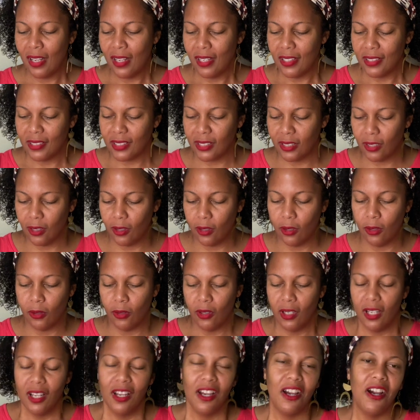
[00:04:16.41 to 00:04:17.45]
So,
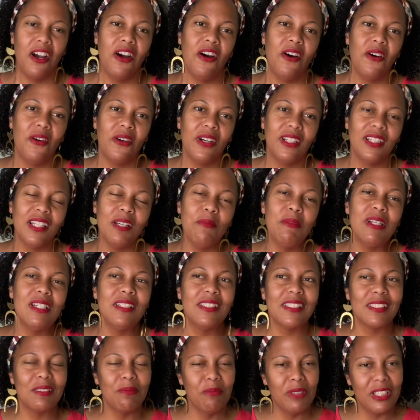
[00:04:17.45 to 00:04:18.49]
and let me
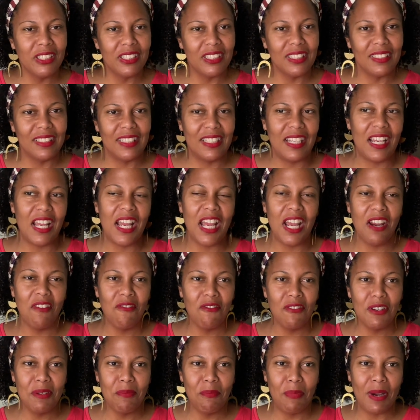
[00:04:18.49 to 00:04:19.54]
just mention that
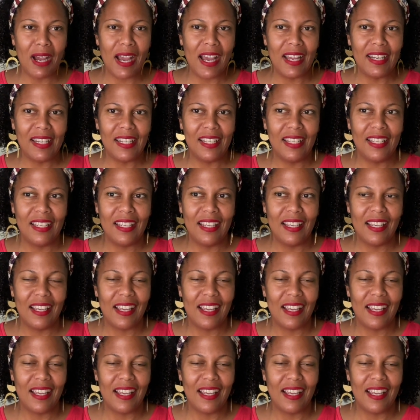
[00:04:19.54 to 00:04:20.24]
everybody